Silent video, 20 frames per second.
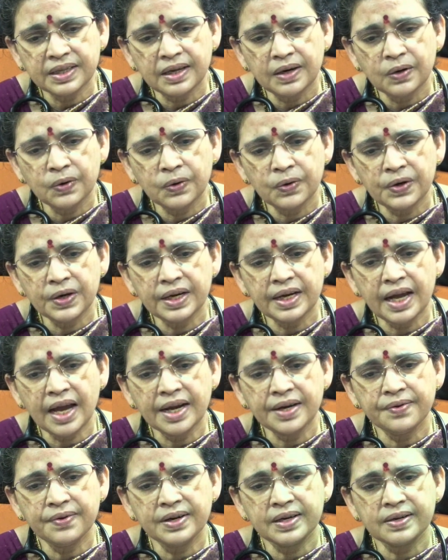a lower
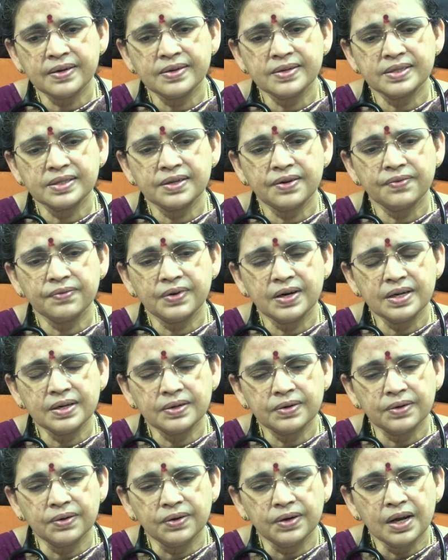annual cost of
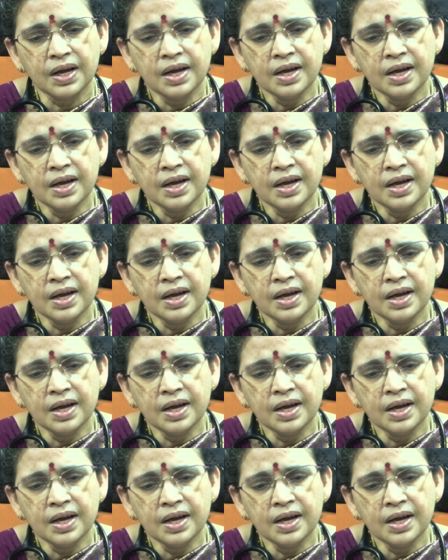control